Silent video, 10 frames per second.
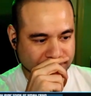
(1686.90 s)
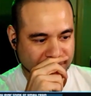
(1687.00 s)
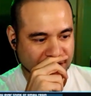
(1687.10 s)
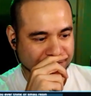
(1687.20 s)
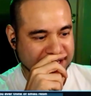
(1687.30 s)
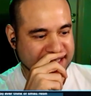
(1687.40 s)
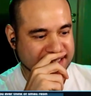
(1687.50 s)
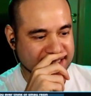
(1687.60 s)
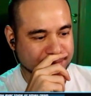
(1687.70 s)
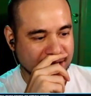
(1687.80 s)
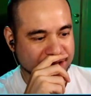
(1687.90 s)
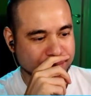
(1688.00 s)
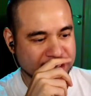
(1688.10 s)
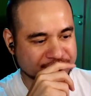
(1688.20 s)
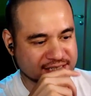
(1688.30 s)
Vicky says my other
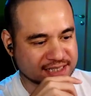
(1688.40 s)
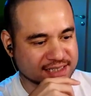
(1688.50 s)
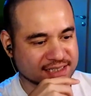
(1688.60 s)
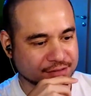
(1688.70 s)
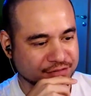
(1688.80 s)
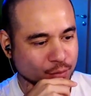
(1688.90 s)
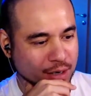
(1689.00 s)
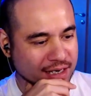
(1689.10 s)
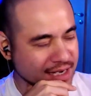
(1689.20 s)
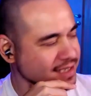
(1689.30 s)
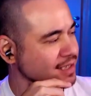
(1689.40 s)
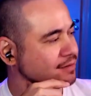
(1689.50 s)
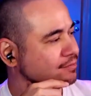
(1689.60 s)
PVCs are definitely way lighter.